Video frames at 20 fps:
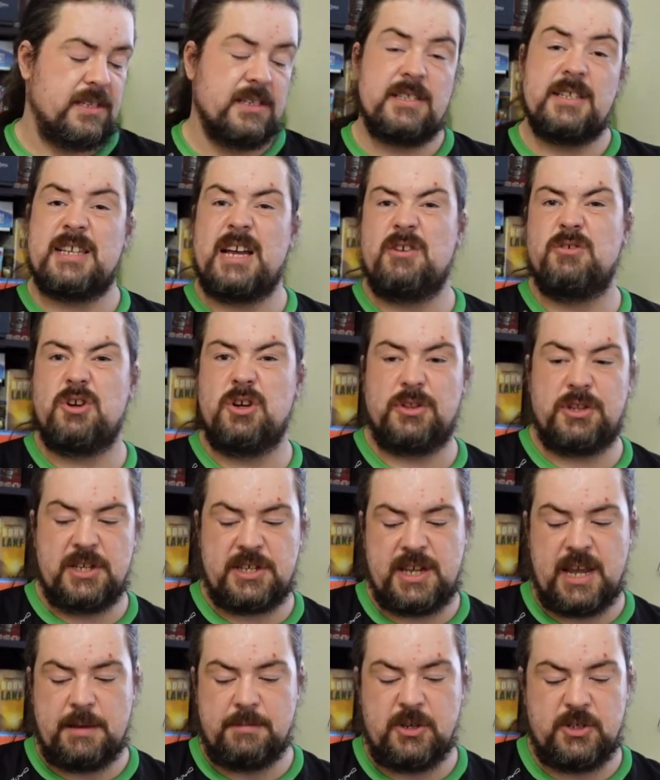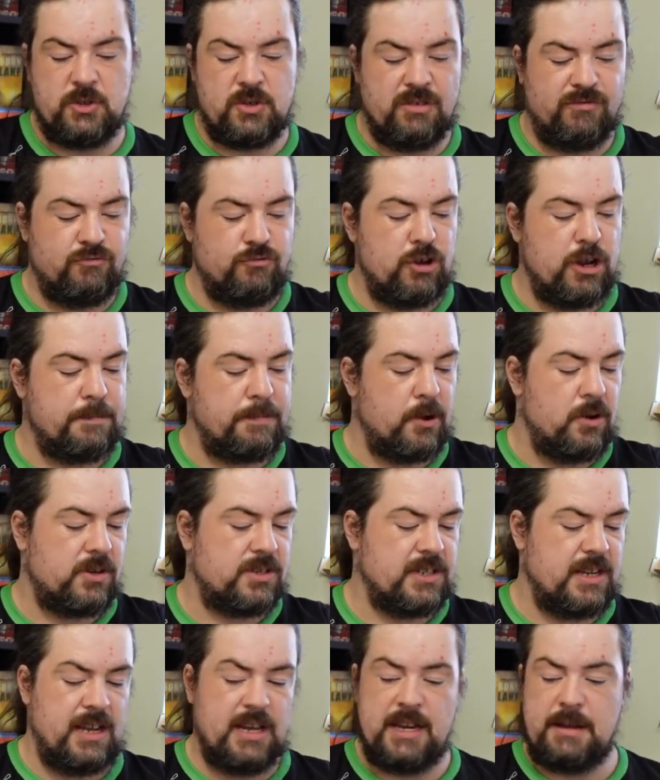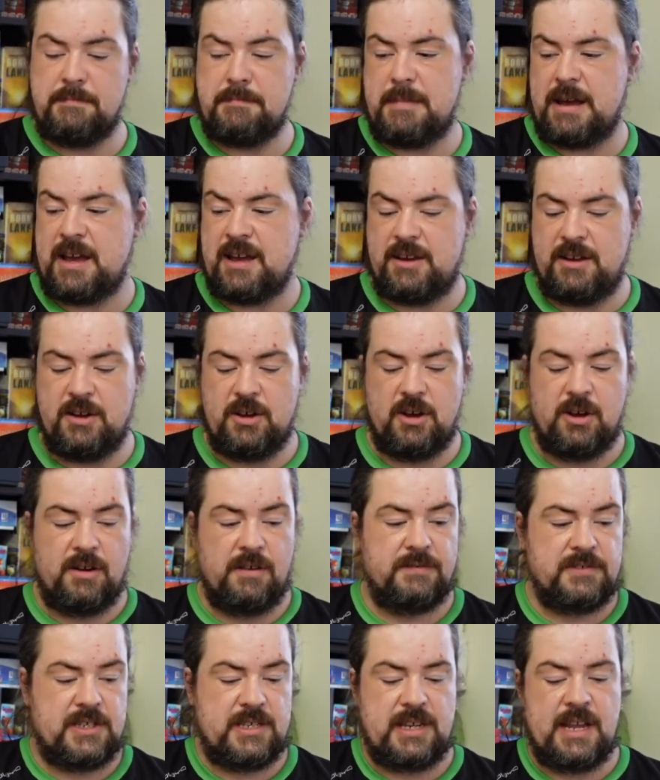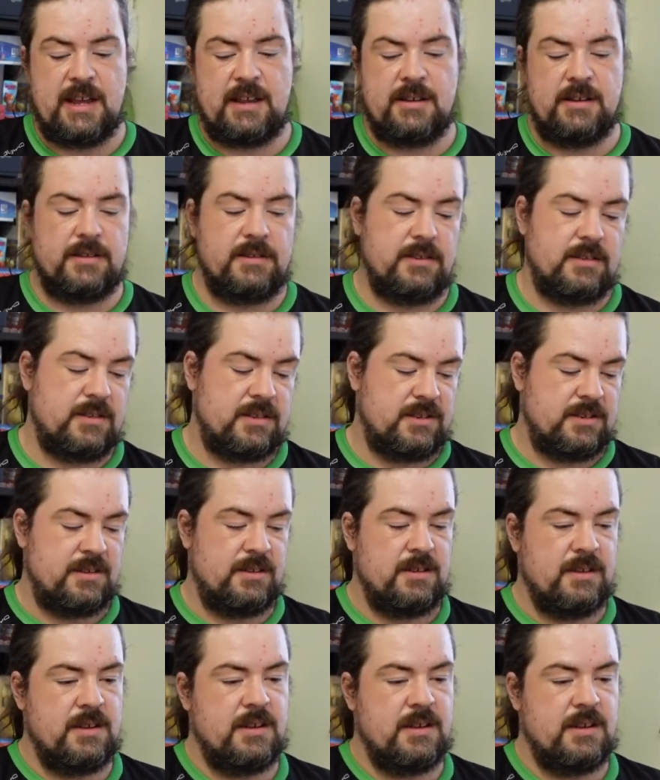This is how good this game is. You can rebox it in a matter of seconds.